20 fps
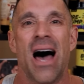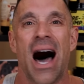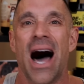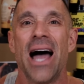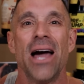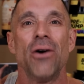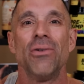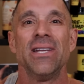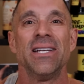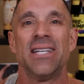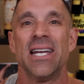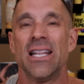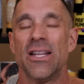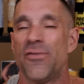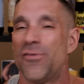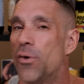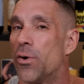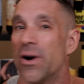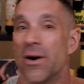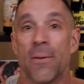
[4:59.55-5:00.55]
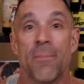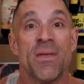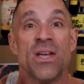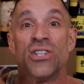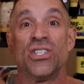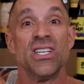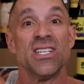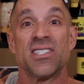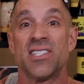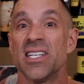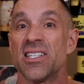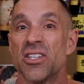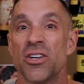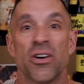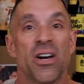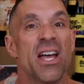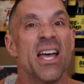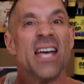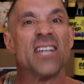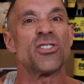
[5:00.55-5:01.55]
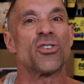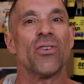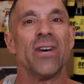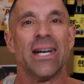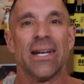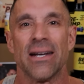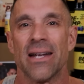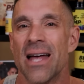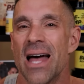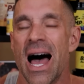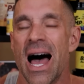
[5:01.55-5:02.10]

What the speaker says: I only deadlift 400. She's 600. It's great.